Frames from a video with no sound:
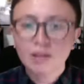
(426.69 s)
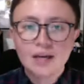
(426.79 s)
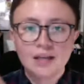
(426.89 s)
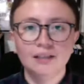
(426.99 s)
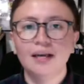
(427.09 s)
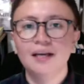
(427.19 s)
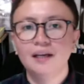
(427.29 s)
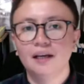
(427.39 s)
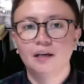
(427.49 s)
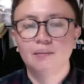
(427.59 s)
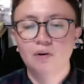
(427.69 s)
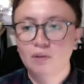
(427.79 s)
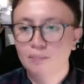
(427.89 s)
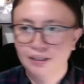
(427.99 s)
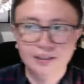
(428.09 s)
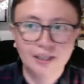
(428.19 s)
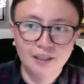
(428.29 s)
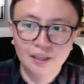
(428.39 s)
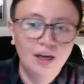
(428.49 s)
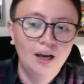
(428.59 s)
And then I come home and
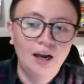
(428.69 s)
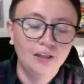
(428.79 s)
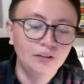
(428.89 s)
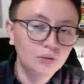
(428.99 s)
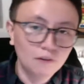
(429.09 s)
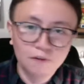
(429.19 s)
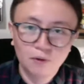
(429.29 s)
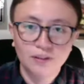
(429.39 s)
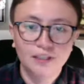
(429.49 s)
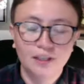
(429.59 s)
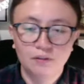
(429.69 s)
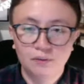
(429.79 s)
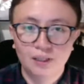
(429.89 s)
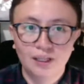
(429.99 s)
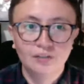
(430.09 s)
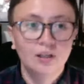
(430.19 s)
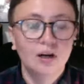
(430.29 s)
then I do a full day of workouts.